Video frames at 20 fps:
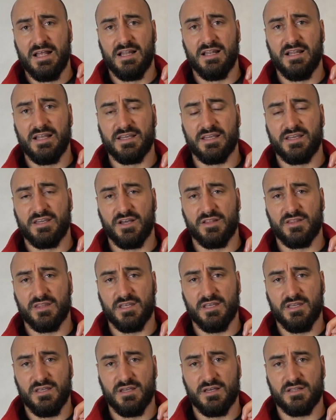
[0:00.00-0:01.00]
link at
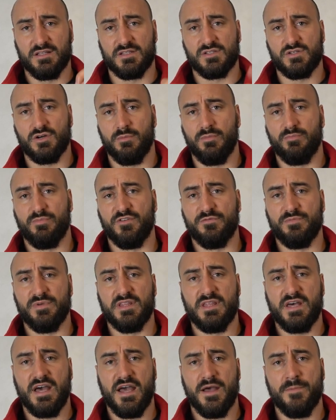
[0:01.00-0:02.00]
the top above me
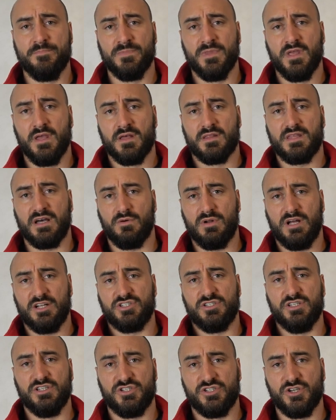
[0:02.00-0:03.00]
there, that will
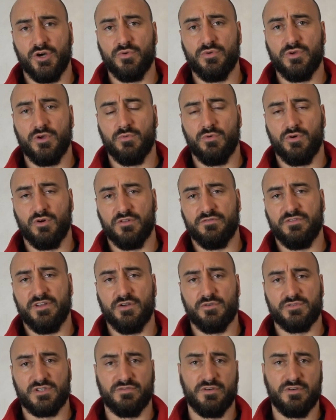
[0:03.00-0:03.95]
actually show you all the videos.